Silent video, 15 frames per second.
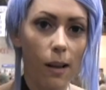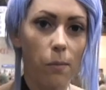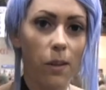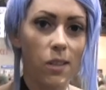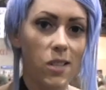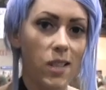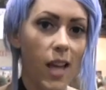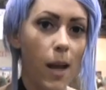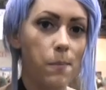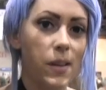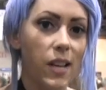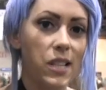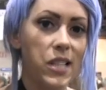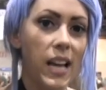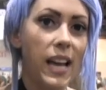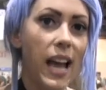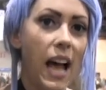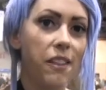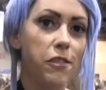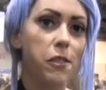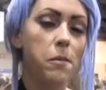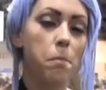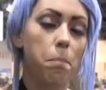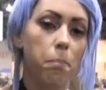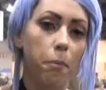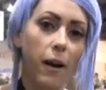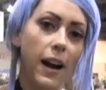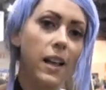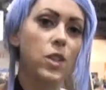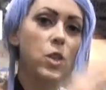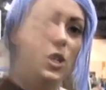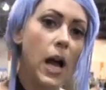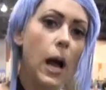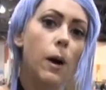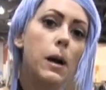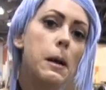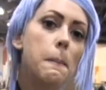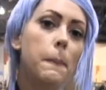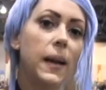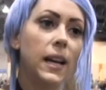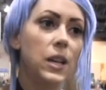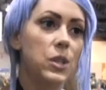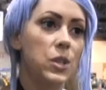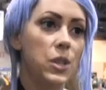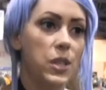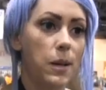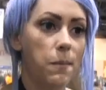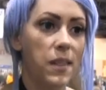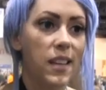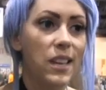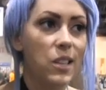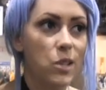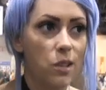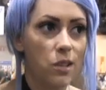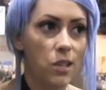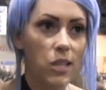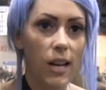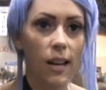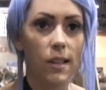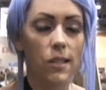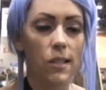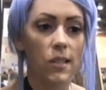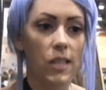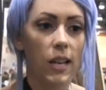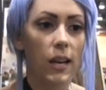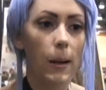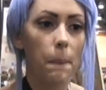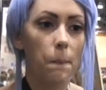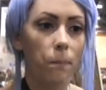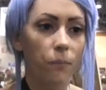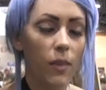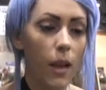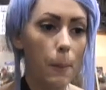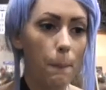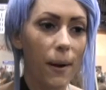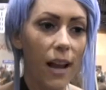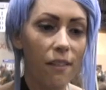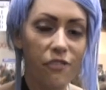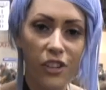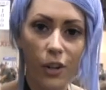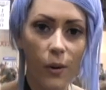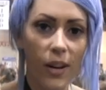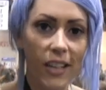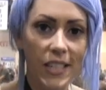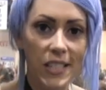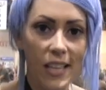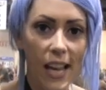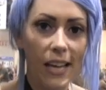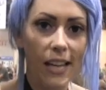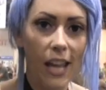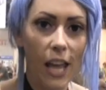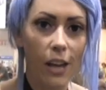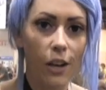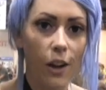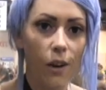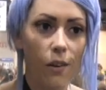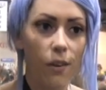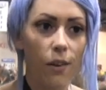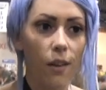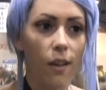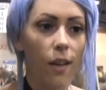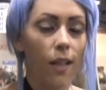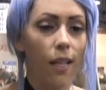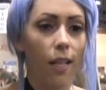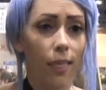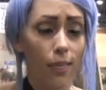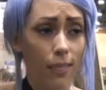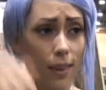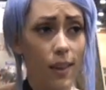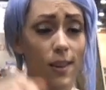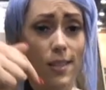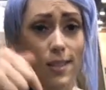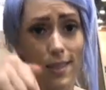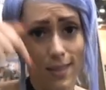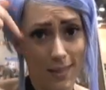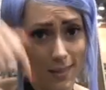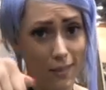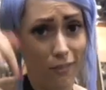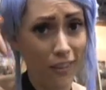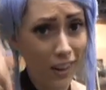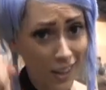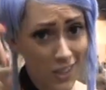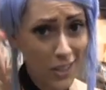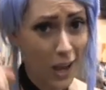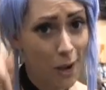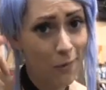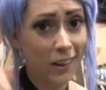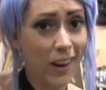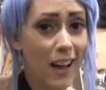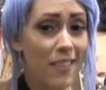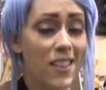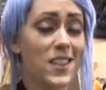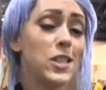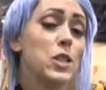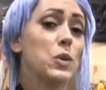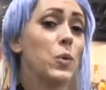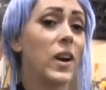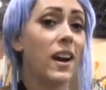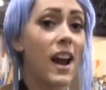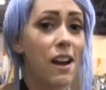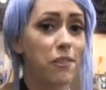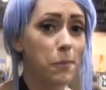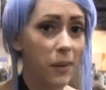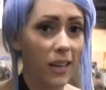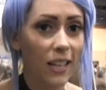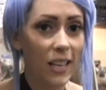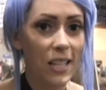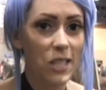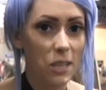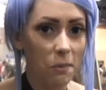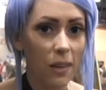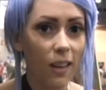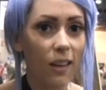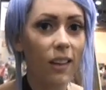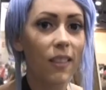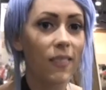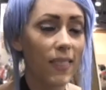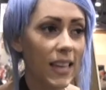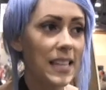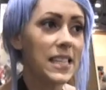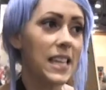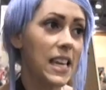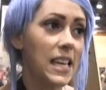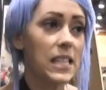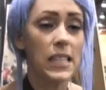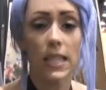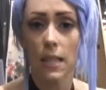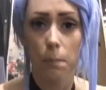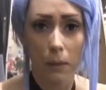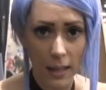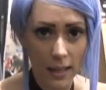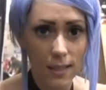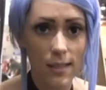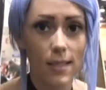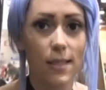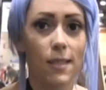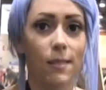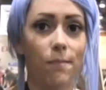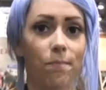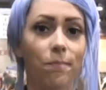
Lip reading: label it to that because I haven't branched out and been into some of the eastern states and seen it. But after going to San Diego, this Phoenix Comic Con, this is where everybody needs to be. This is the place.